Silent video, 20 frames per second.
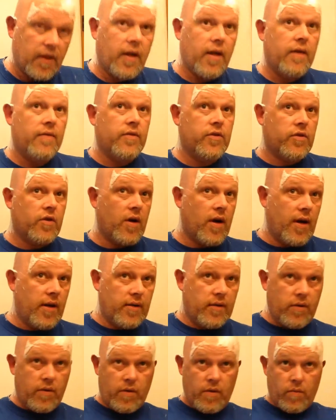I even
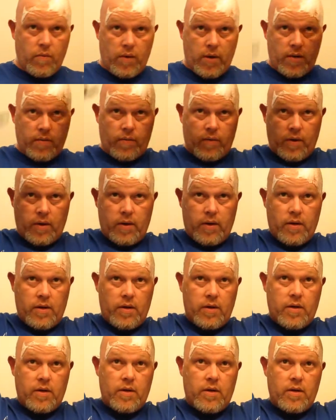tried doing one where
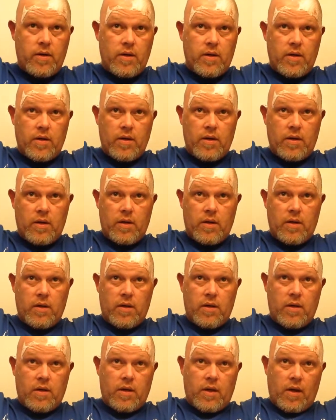
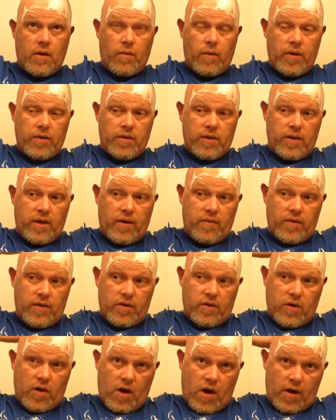I wasn't
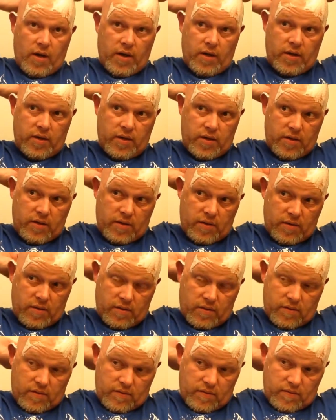even talking, just
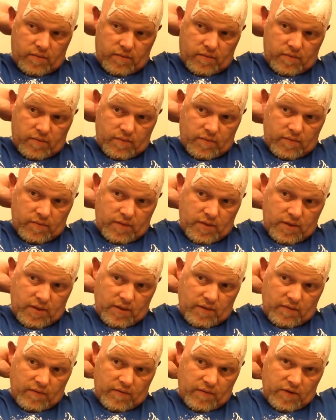
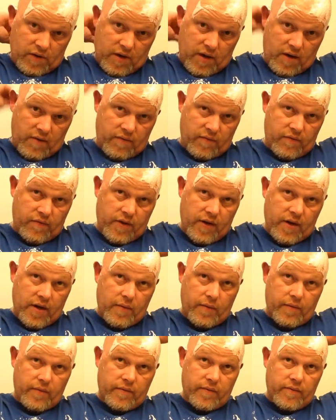did the shave and figured
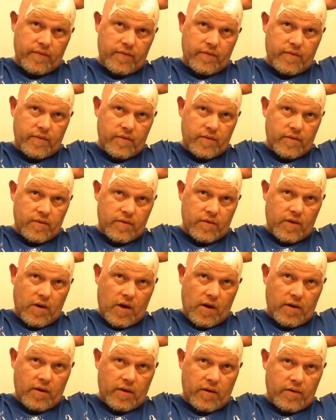I would
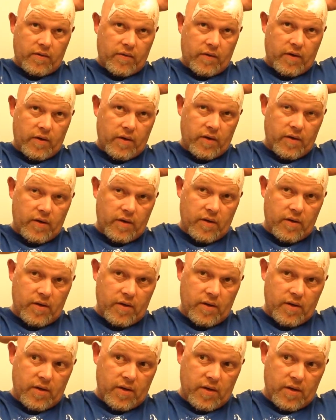talk over.
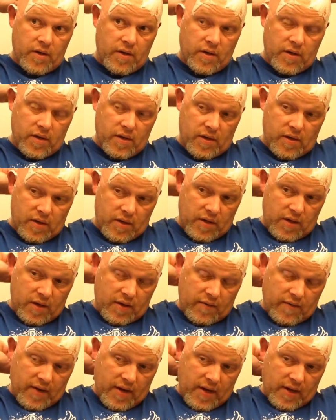
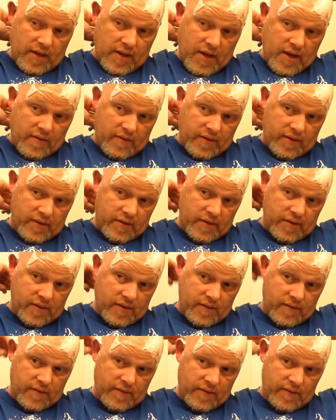Didn't even like that one. So